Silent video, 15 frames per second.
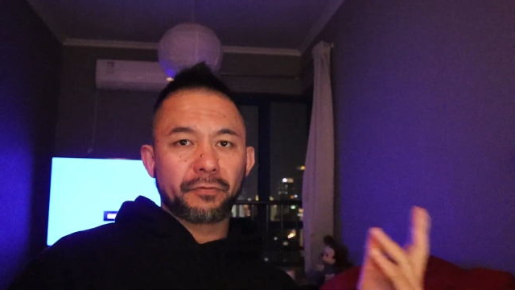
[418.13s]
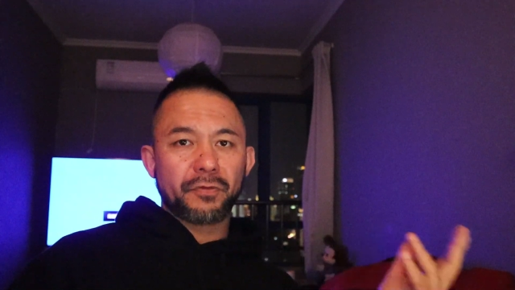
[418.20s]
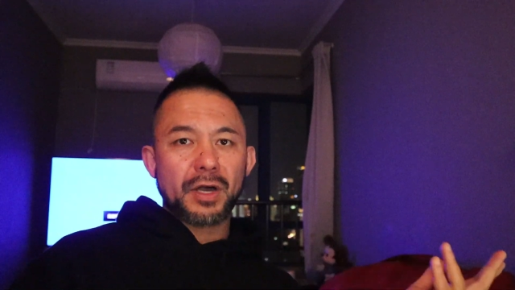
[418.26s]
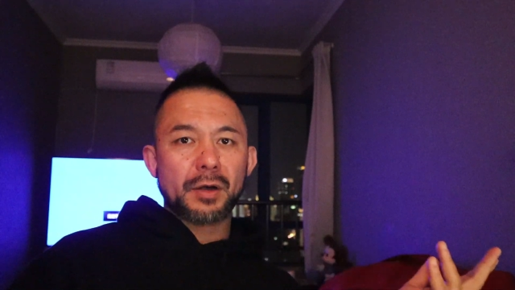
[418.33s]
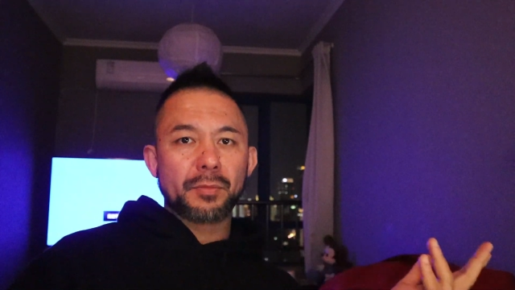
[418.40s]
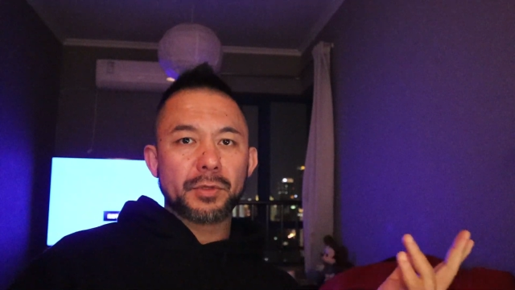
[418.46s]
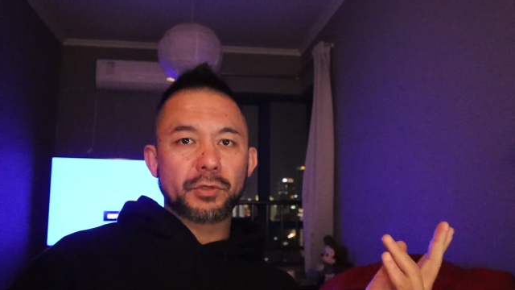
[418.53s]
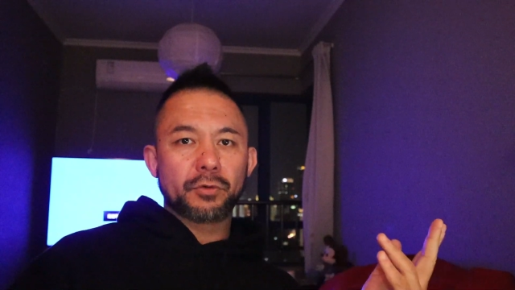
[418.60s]

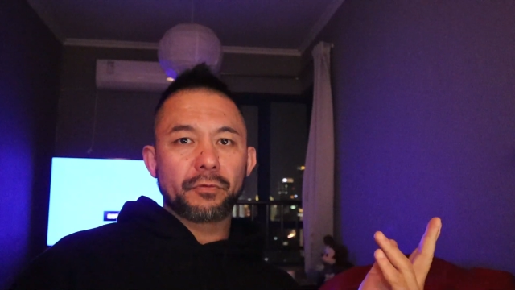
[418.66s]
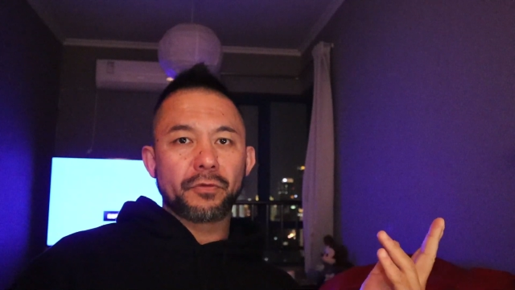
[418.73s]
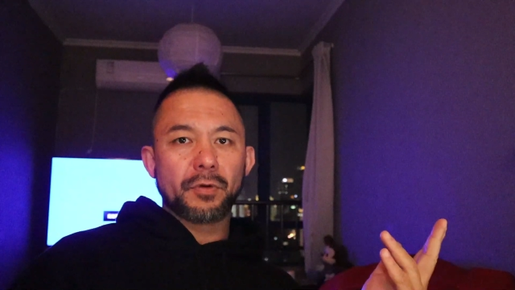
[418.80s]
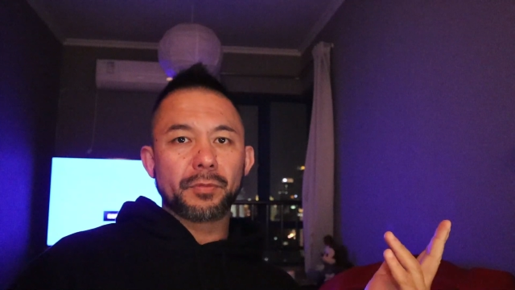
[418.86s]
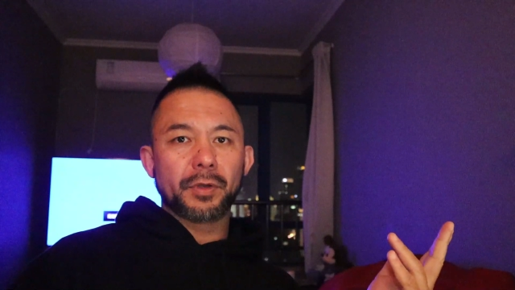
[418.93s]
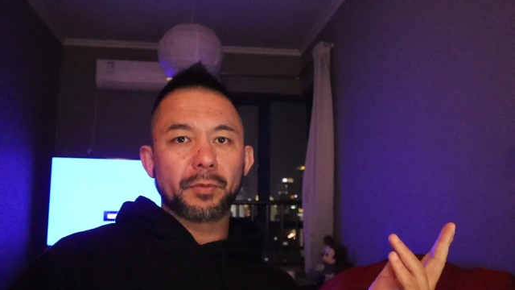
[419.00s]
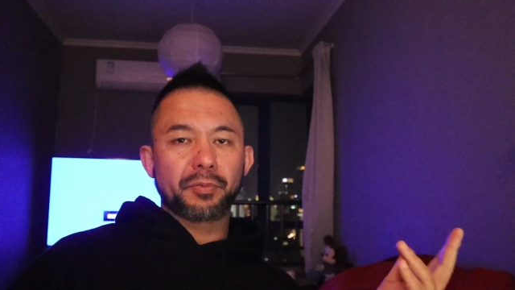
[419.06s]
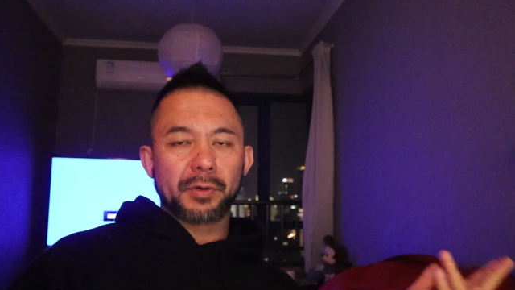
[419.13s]
farmers or
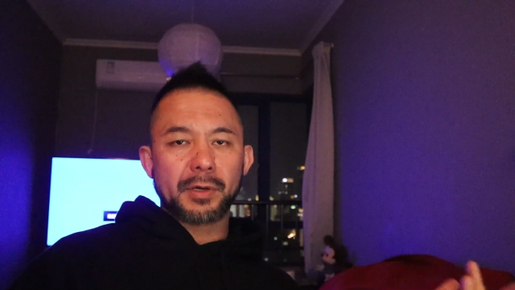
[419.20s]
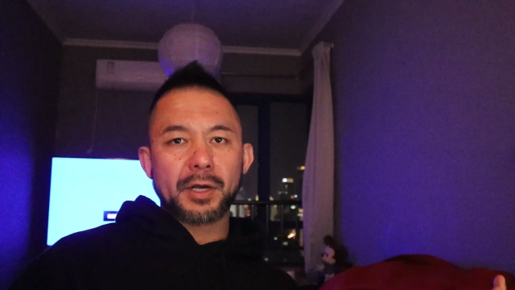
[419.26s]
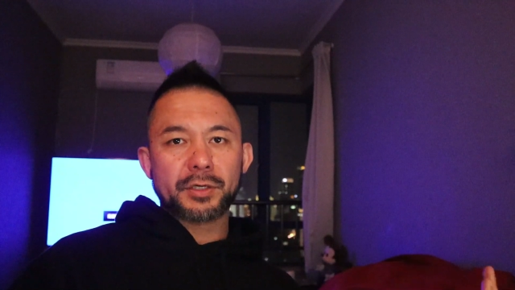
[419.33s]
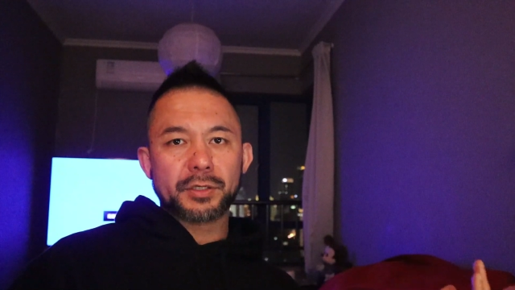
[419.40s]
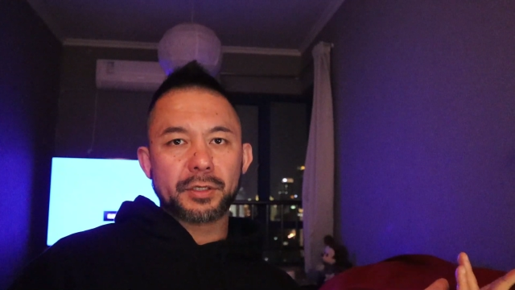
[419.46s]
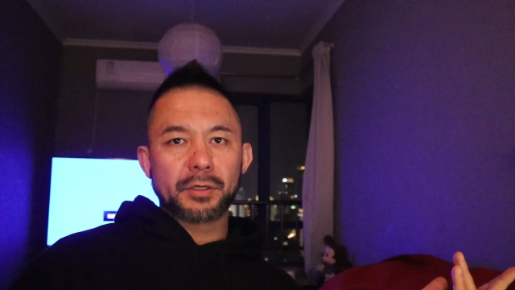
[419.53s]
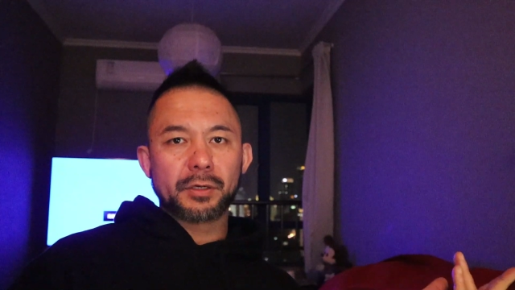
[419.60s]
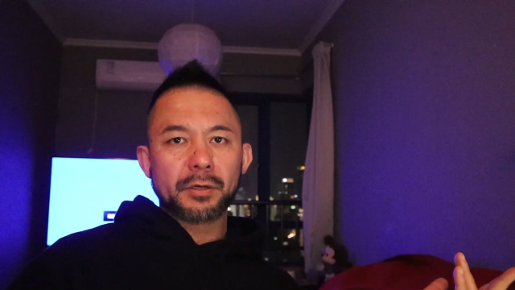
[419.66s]
from the
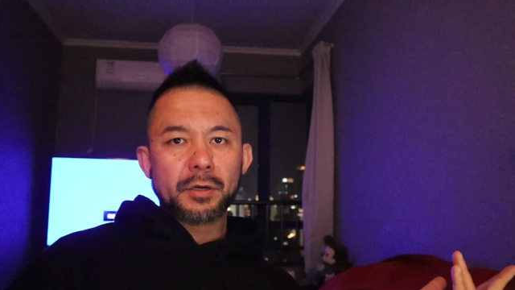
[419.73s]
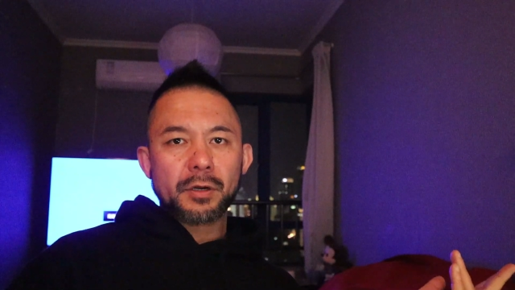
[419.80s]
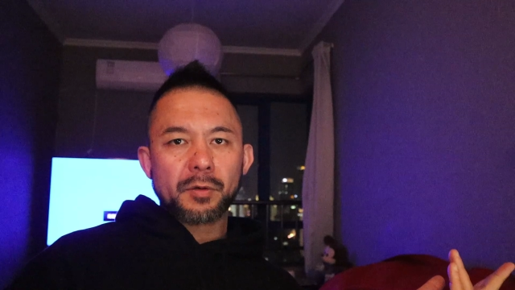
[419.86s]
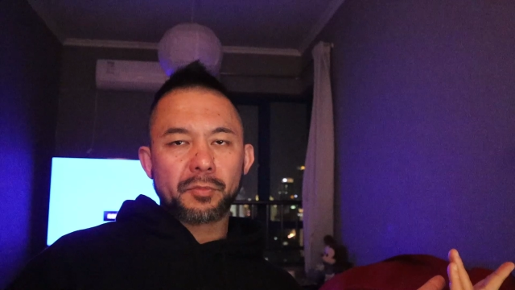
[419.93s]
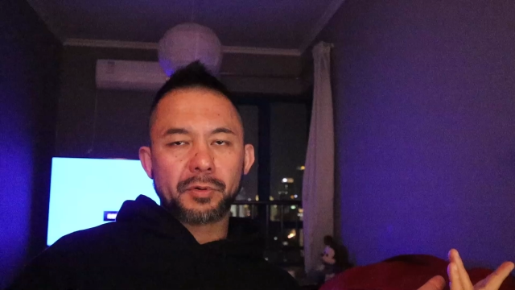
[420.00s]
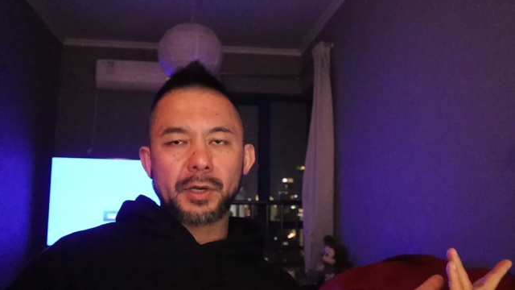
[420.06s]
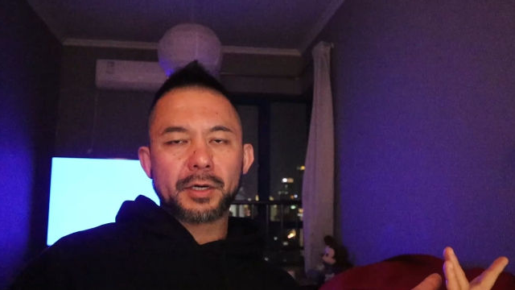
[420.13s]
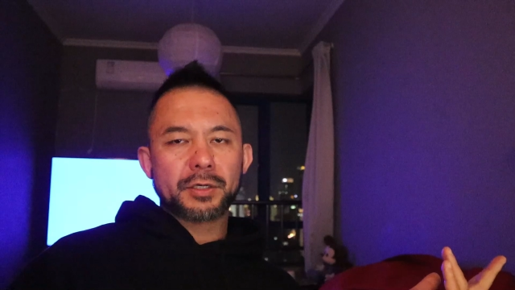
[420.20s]
production
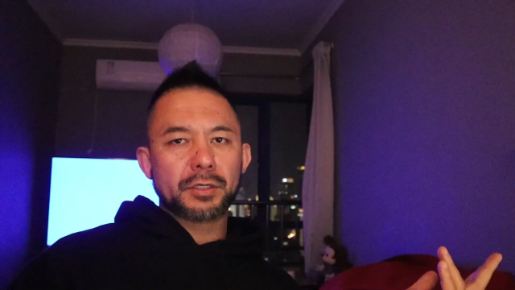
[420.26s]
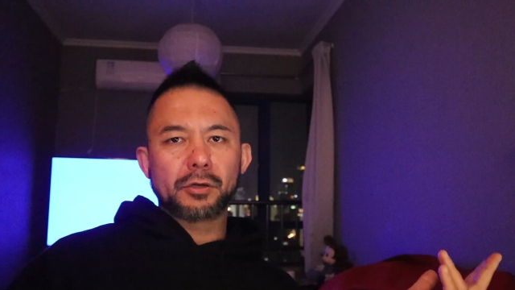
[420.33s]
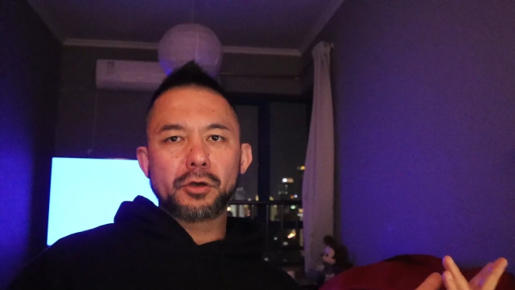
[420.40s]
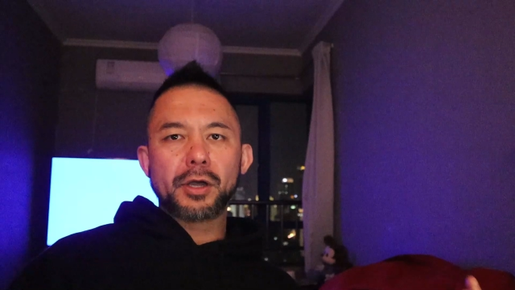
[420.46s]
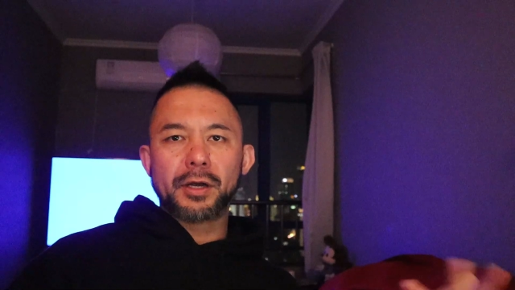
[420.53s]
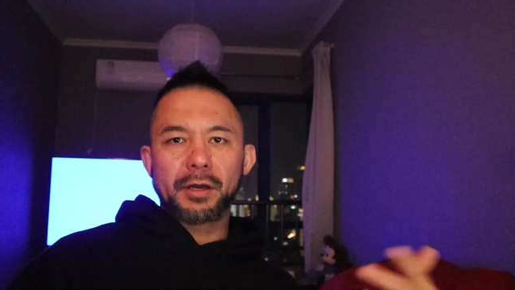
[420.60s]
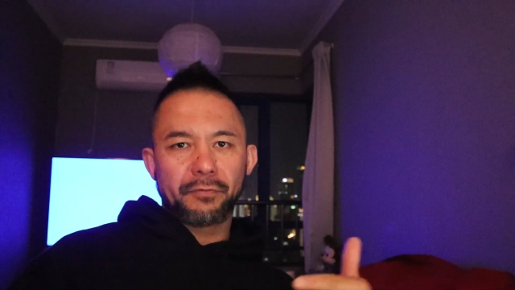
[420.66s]
line.